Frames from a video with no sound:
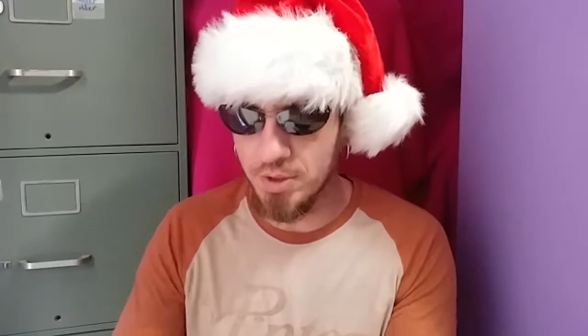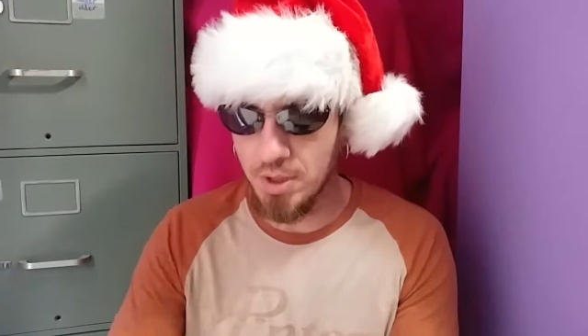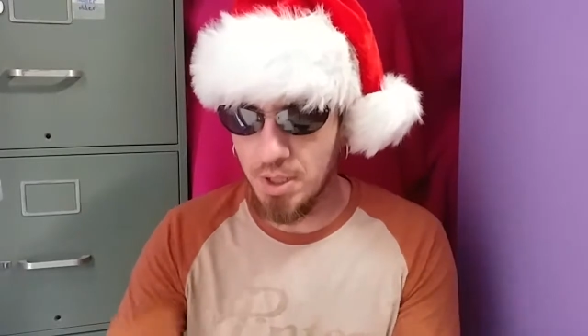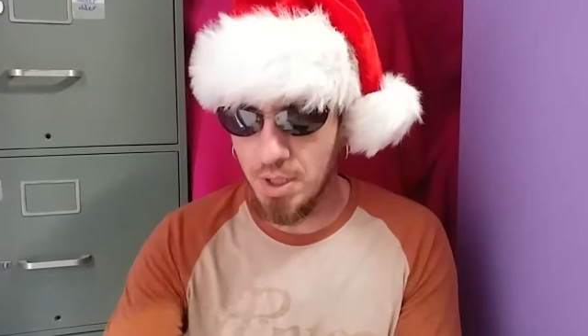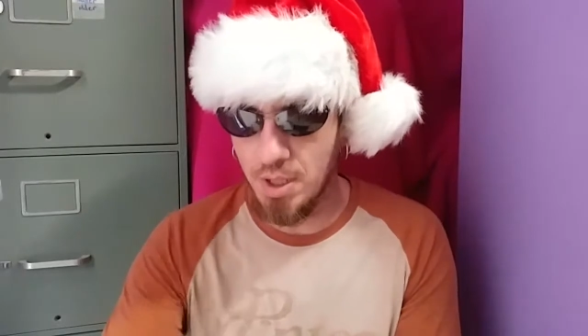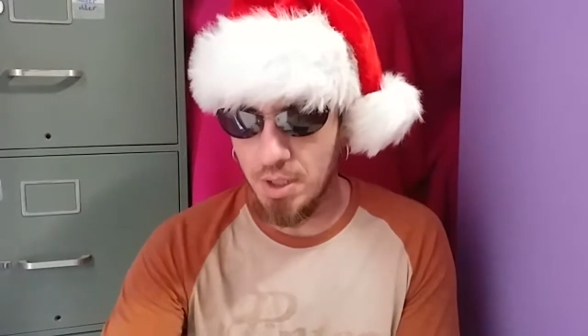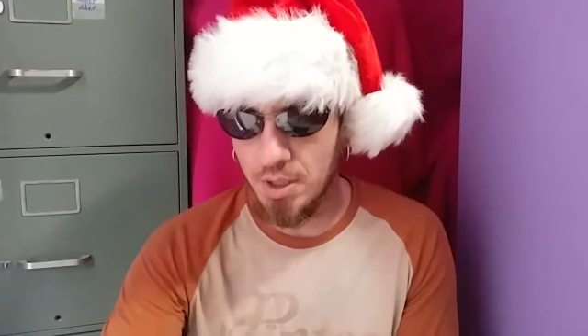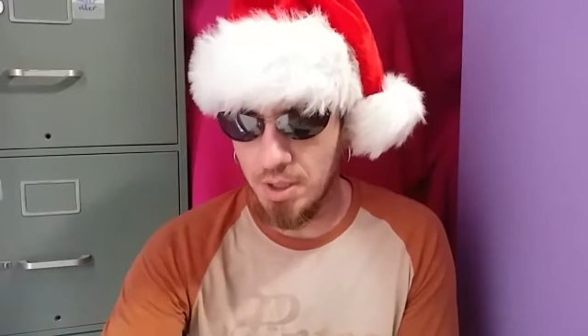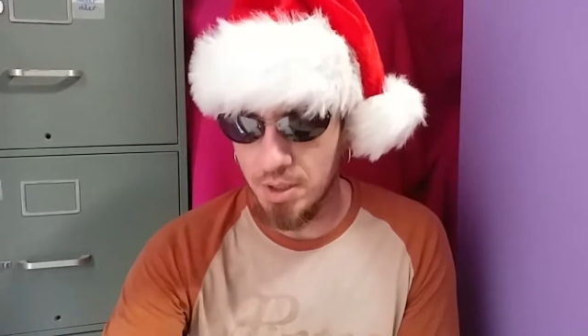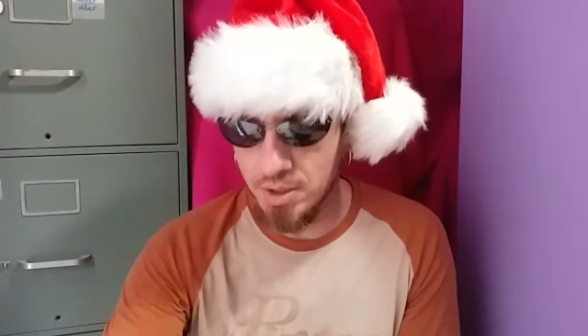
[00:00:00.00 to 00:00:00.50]

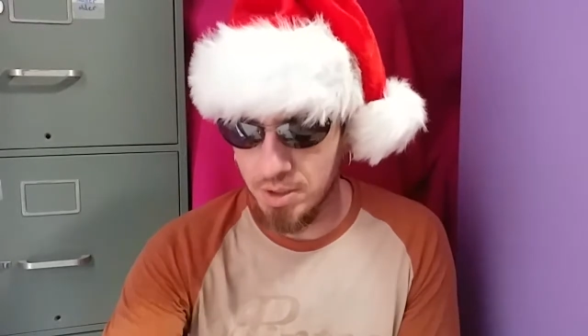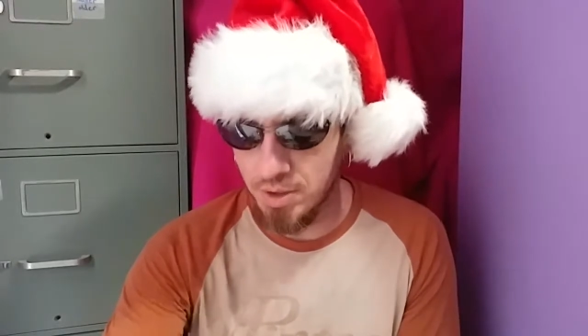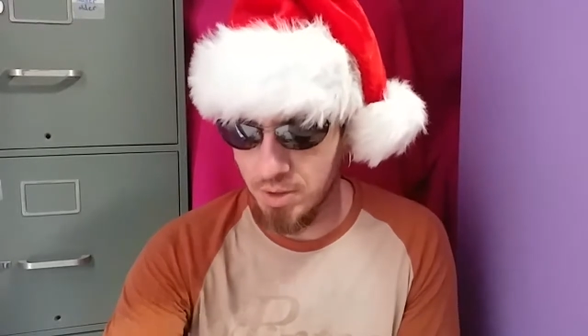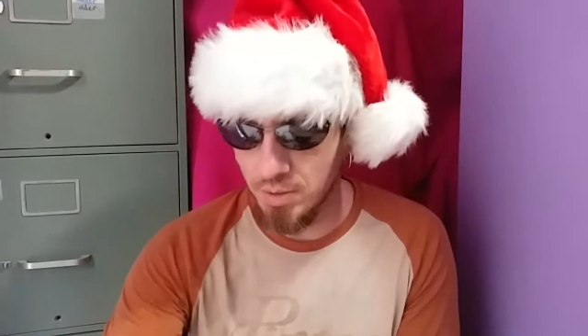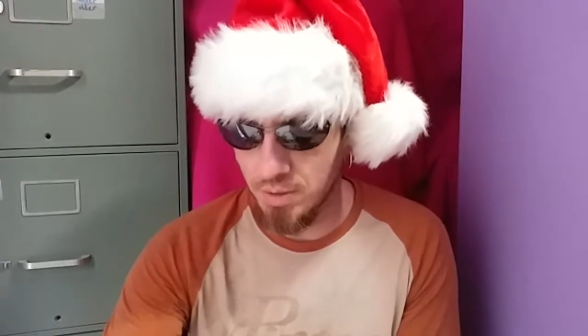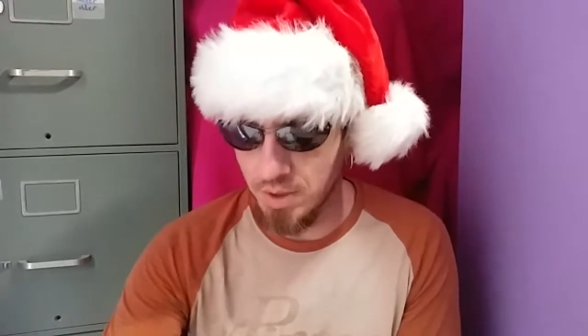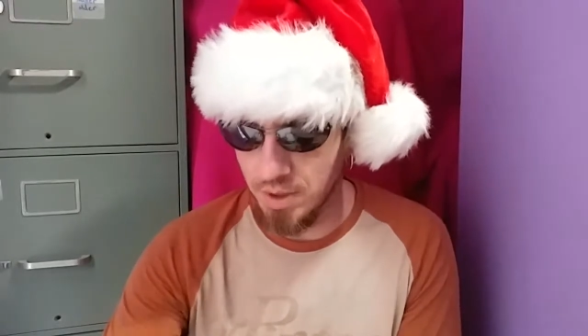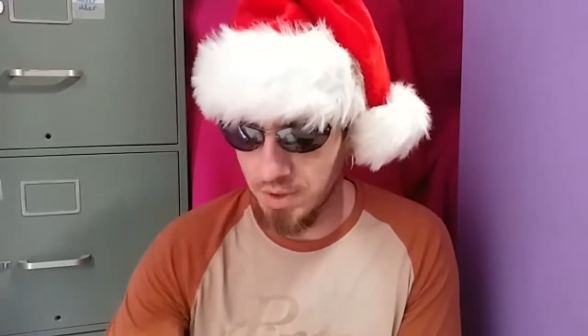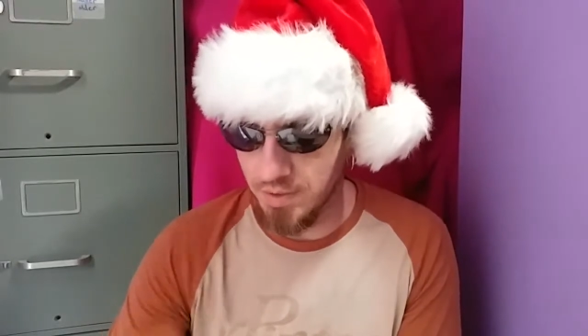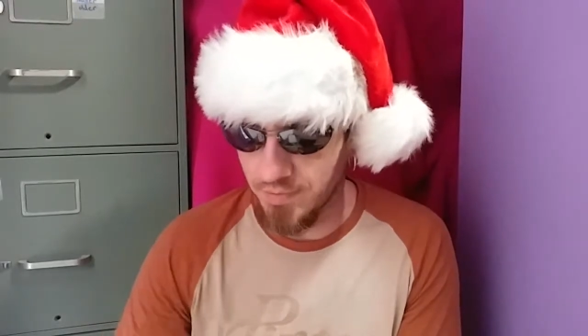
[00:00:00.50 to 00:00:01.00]
Let's
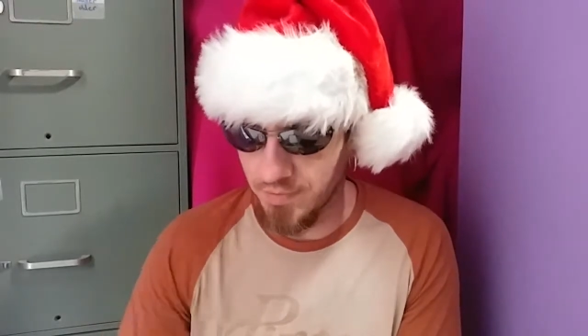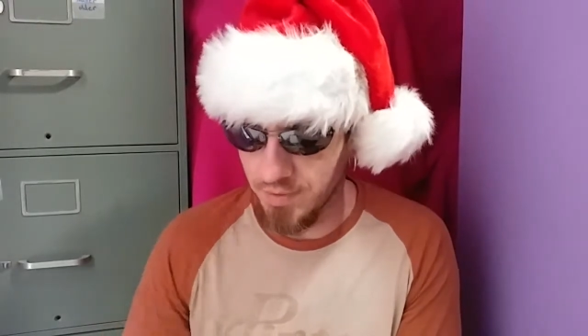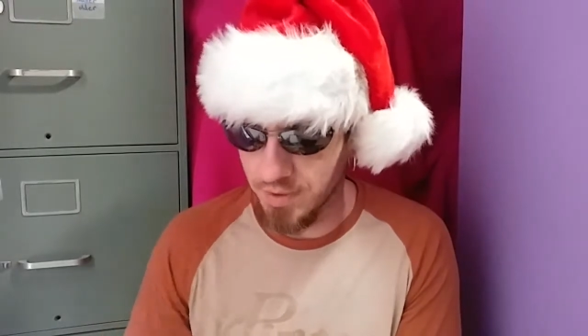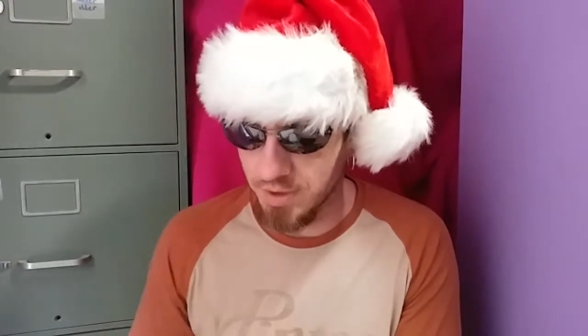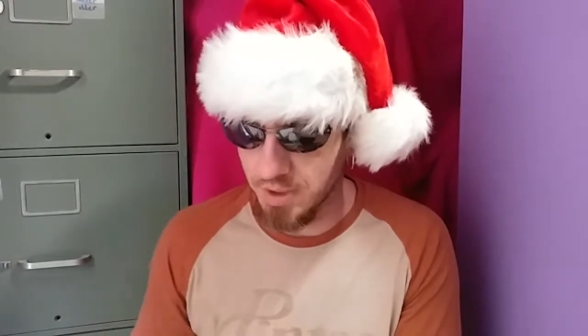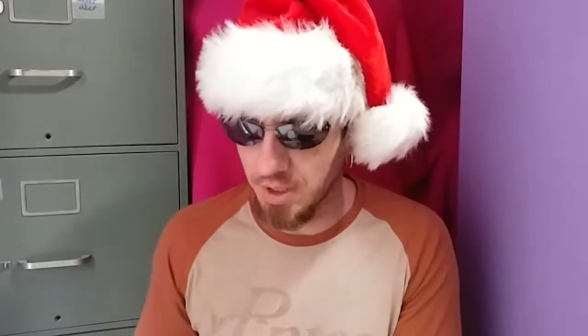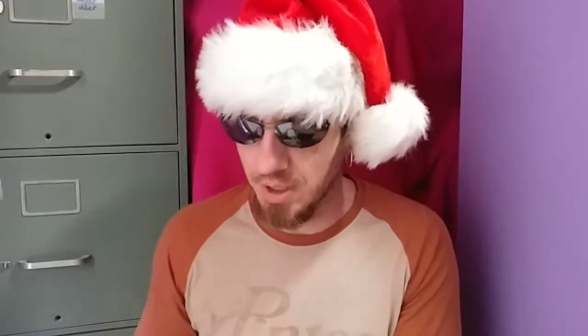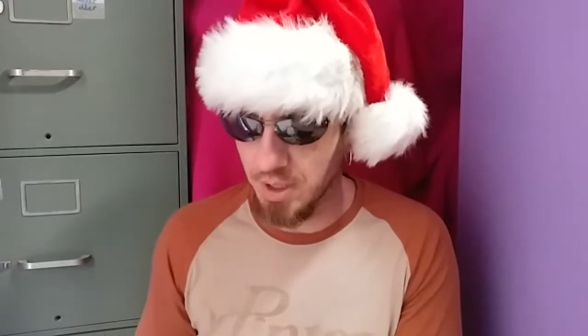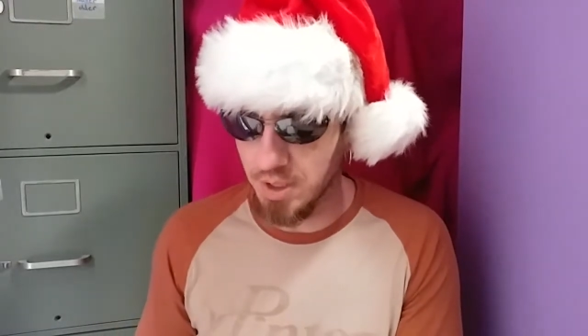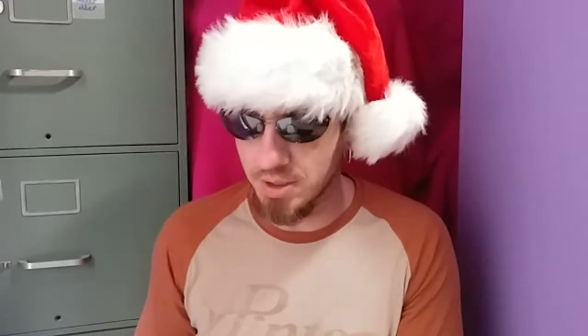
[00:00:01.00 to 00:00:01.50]
do these
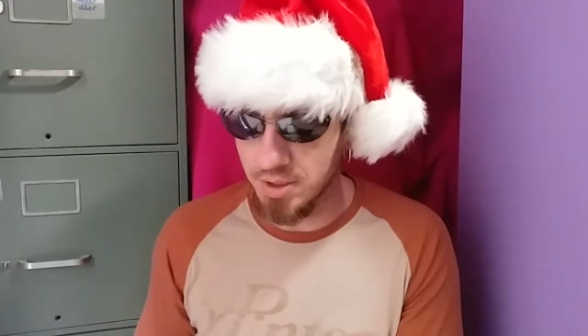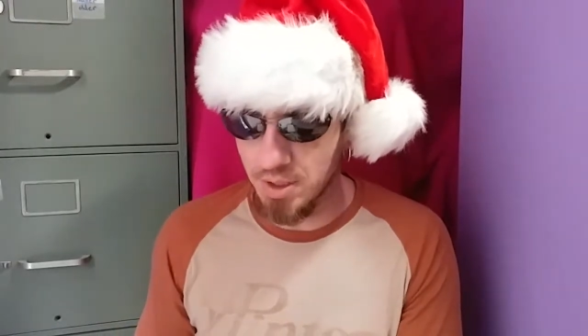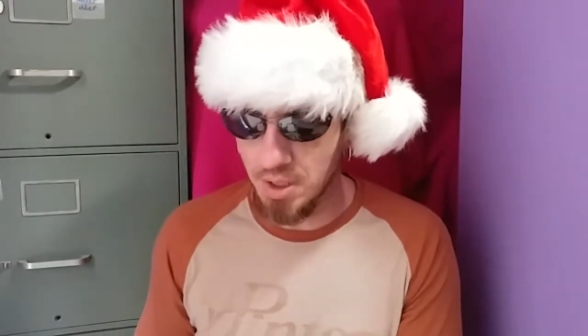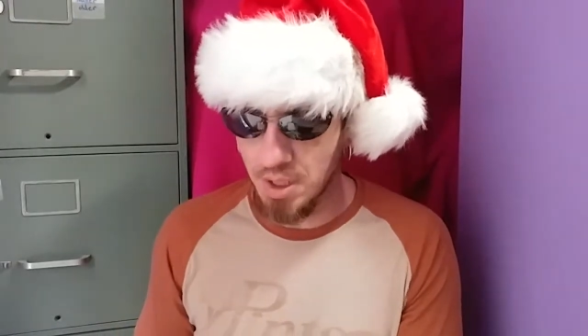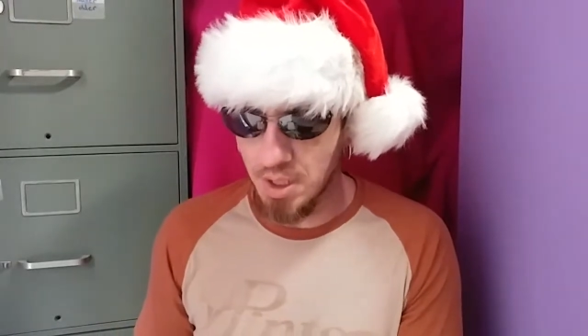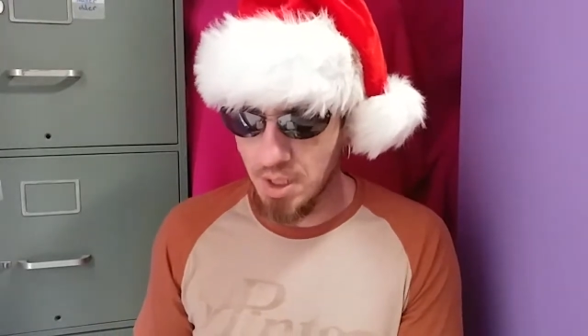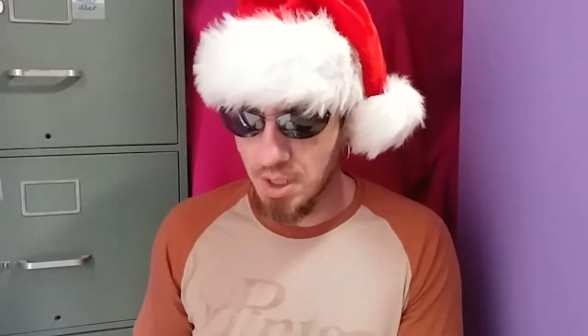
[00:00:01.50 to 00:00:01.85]
first, I guess.